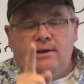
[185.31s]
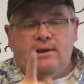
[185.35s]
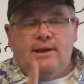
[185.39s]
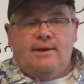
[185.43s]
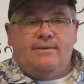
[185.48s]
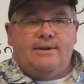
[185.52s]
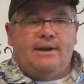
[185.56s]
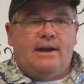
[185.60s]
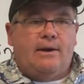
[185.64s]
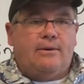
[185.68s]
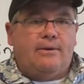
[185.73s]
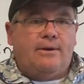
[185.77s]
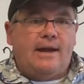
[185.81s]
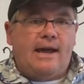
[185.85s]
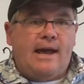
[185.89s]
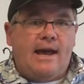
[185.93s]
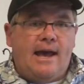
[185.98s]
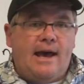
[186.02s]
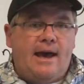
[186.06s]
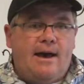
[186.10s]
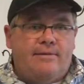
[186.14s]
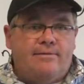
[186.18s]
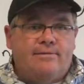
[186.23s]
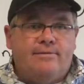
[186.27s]
You have an hour and a
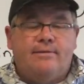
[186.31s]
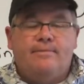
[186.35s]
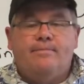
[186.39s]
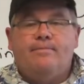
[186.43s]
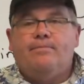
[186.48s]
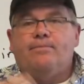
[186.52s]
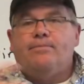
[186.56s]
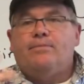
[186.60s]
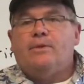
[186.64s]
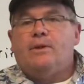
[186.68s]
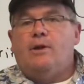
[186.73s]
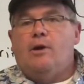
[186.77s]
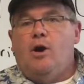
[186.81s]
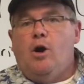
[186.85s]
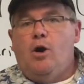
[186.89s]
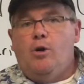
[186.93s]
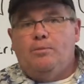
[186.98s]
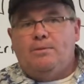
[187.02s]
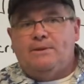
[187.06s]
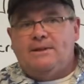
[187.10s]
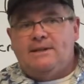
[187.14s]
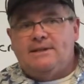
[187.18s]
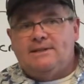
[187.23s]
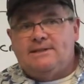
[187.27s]
half.
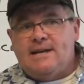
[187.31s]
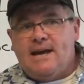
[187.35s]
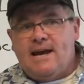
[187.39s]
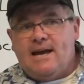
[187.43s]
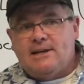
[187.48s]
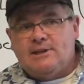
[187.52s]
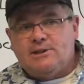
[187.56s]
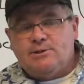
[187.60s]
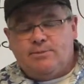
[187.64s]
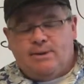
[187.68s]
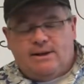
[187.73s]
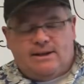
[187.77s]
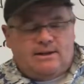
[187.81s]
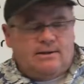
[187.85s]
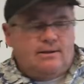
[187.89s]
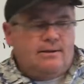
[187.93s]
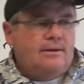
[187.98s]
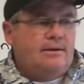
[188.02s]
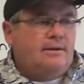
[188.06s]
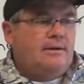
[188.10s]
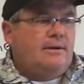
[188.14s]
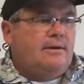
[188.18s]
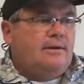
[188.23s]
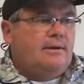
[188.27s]
Open the attachment.
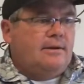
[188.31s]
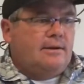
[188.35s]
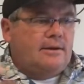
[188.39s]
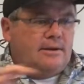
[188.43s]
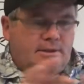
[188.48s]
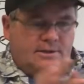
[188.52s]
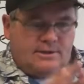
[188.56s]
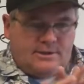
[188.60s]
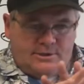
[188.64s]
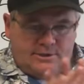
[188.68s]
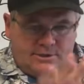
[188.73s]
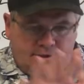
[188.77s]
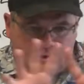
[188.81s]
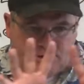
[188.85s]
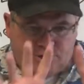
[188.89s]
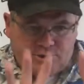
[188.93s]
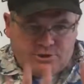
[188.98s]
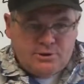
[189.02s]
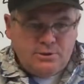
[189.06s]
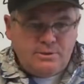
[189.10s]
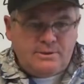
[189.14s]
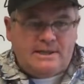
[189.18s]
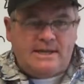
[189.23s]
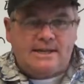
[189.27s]

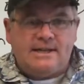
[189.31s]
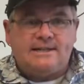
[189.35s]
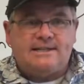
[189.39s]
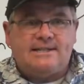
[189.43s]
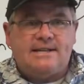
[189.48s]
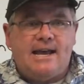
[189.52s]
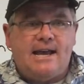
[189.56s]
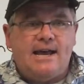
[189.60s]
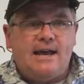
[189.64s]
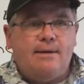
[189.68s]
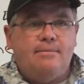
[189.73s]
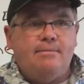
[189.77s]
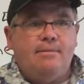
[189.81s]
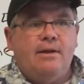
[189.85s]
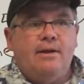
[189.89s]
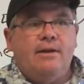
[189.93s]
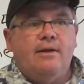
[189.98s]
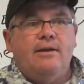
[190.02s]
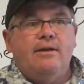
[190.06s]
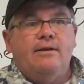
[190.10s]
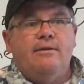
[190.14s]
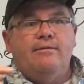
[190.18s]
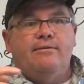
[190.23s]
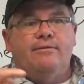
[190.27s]
Do the exam,
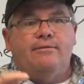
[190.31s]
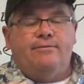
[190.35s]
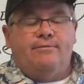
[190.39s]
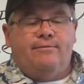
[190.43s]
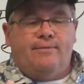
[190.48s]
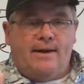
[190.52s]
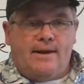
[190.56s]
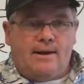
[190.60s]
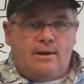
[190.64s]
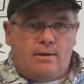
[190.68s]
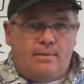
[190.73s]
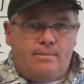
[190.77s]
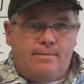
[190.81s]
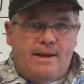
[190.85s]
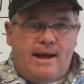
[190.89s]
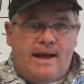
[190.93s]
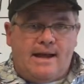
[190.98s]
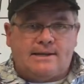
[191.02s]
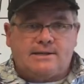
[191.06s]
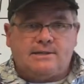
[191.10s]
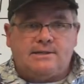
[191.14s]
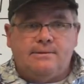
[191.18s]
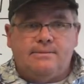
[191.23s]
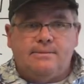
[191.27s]
fire it
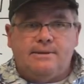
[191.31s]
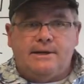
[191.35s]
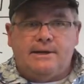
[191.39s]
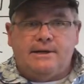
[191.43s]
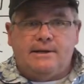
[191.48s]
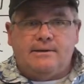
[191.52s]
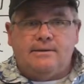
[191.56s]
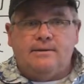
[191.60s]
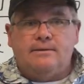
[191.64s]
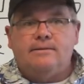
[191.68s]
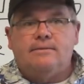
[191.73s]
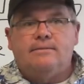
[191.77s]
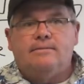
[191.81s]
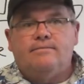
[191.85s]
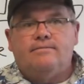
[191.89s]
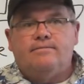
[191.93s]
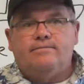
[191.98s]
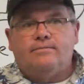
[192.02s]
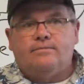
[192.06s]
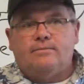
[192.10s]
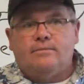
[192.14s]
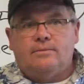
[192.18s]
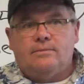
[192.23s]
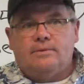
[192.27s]
back to me
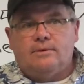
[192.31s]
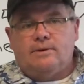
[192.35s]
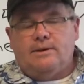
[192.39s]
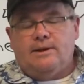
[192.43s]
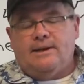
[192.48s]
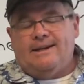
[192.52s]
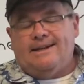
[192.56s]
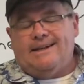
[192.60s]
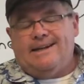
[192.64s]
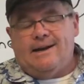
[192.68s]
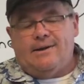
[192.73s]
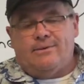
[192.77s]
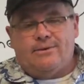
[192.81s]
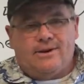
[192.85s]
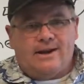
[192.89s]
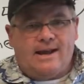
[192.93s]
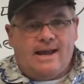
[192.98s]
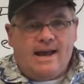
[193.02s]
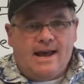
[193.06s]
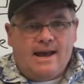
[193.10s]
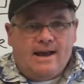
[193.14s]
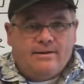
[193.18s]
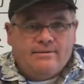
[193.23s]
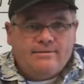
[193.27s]
in an hour and
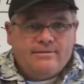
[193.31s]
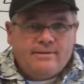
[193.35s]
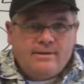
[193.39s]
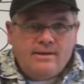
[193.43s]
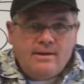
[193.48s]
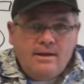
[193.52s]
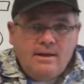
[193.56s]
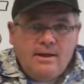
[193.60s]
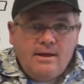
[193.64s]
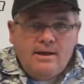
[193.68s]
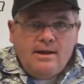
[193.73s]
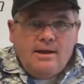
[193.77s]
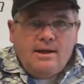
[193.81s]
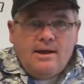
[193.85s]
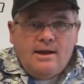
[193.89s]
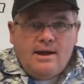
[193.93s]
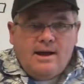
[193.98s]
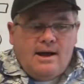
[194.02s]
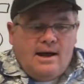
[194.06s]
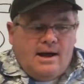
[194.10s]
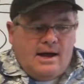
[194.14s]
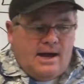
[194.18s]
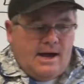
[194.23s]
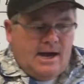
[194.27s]
a
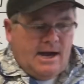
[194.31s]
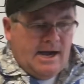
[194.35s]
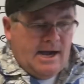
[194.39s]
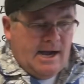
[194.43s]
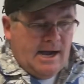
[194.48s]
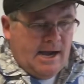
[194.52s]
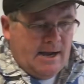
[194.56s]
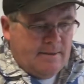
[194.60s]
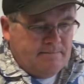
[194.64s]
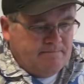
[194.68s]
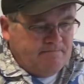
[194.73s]
half.